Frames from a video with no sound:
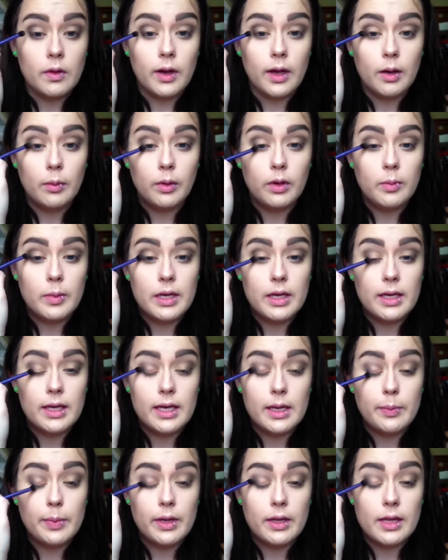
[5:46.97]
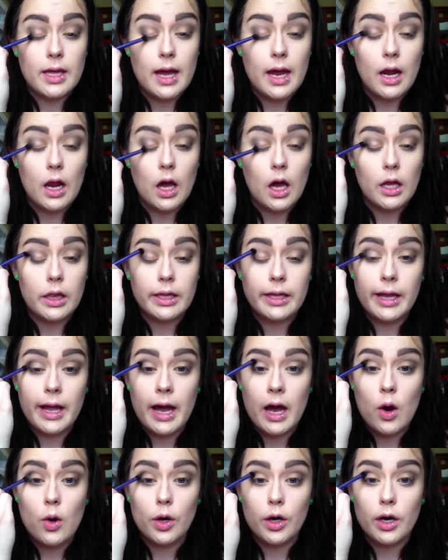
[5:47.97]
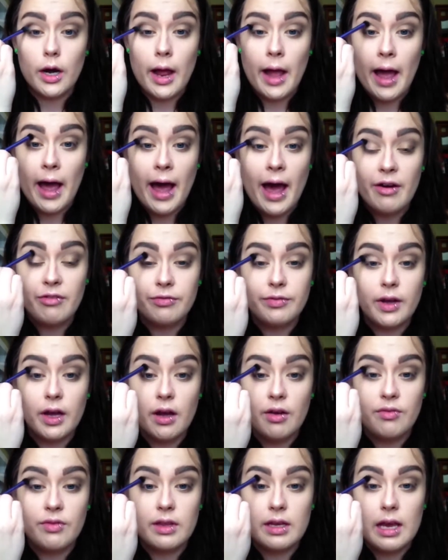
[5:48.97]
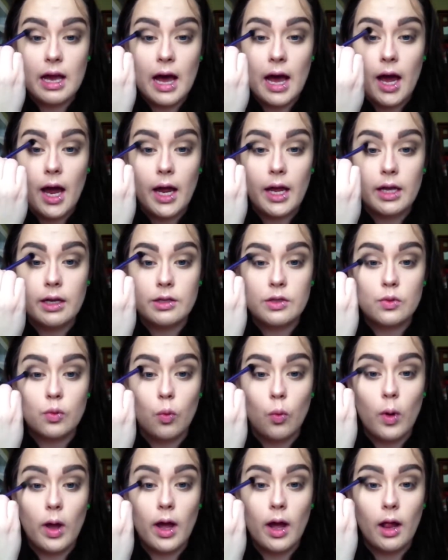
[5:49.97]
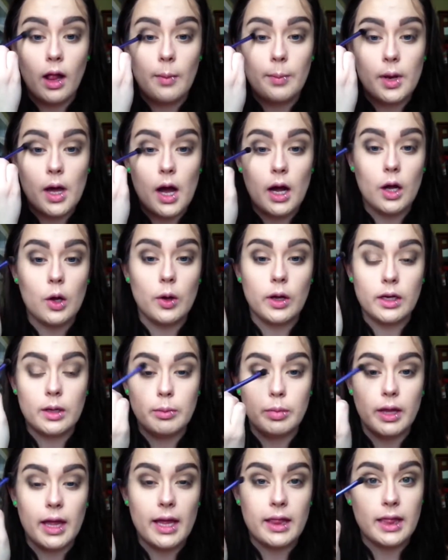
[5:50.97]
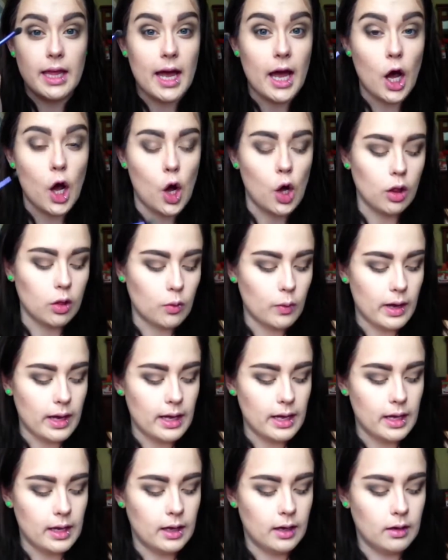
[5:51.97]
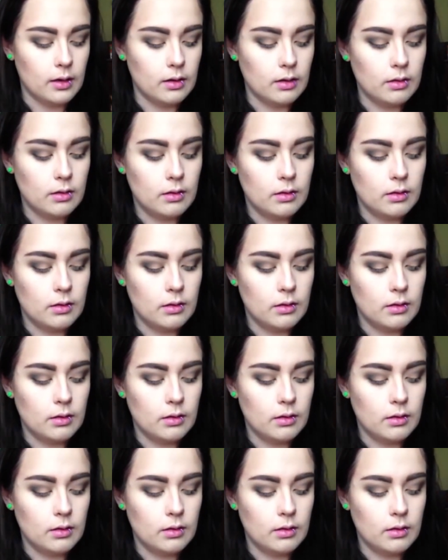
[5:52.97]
And I'm going to be keeping that on the outer half of the eye as well. I'm not going to blend that all the way in.